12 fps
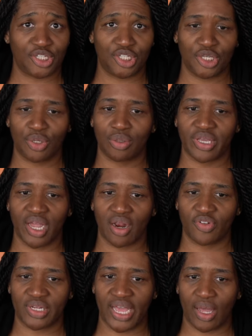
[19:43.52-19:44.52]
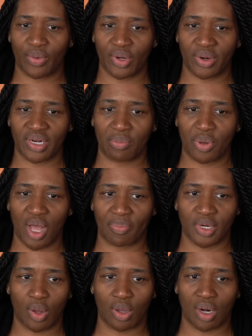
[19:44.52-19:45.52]
at you. Careful now. We don't want any
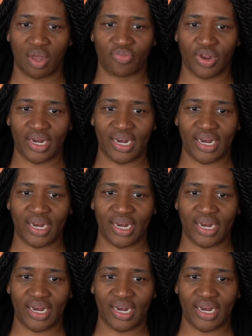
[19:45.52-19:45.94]
popping going off right